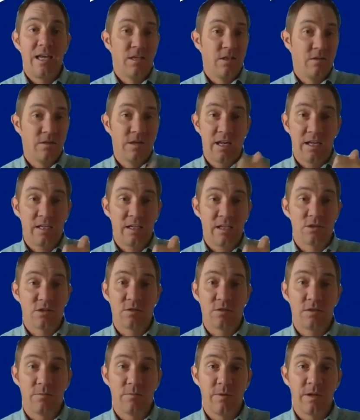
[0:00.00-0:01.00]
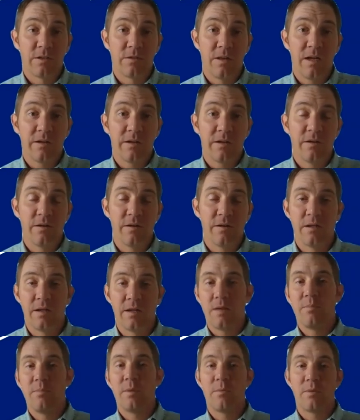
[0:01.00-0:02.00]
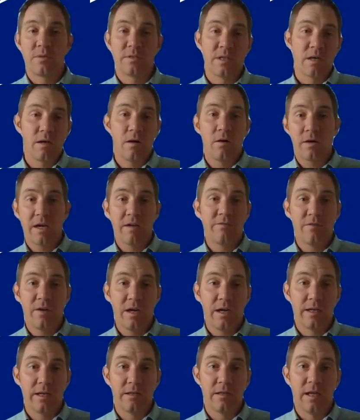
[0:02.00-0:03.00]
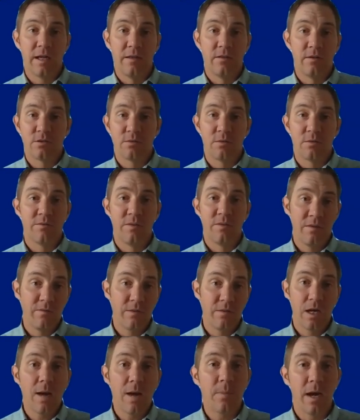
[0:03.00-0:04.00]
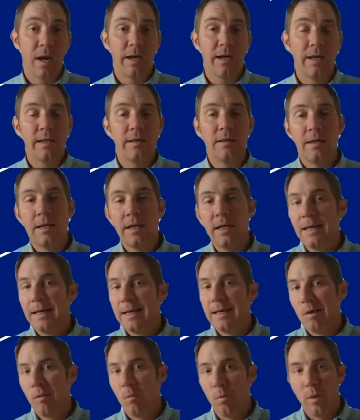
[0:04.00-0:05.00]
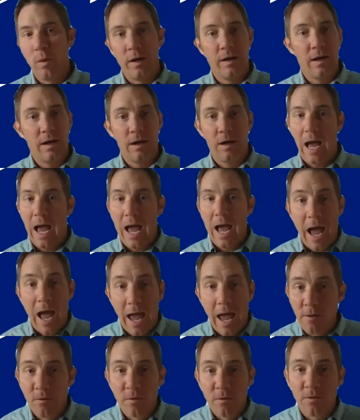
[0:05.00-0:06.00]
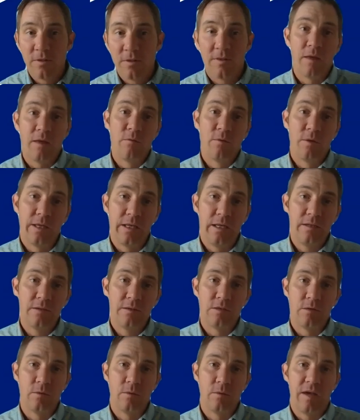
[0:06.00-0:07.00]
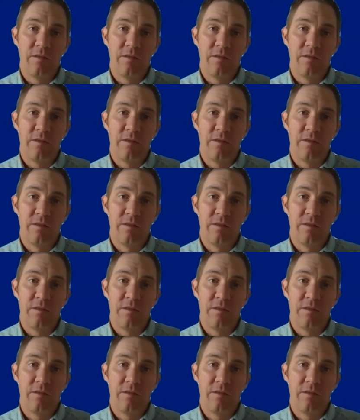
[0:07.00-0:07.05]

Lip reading: You got to get your short-term rental out here. And a lot of people are saying, okay, fine. And they're sort of giving up on it, where I don't know that they really need to.